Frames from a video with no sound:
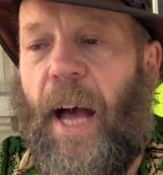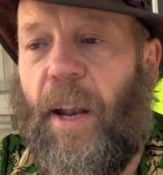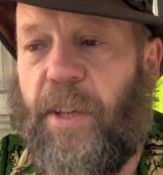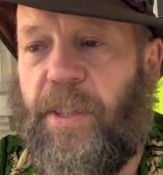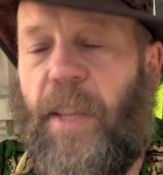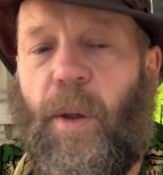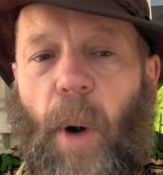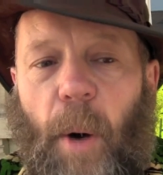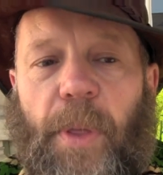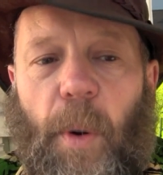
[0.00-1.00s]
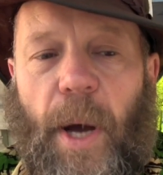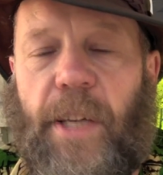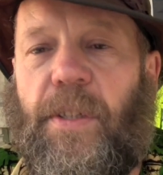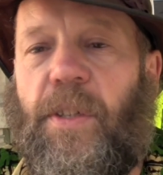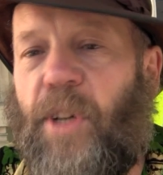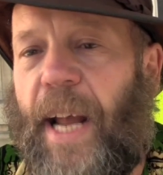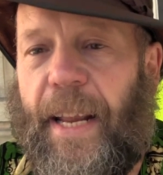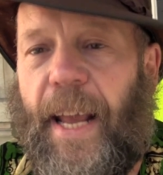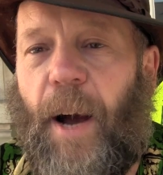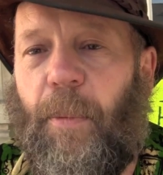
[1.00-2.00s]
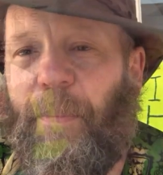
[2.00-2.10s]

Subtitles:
And us in the wealthy West should act now.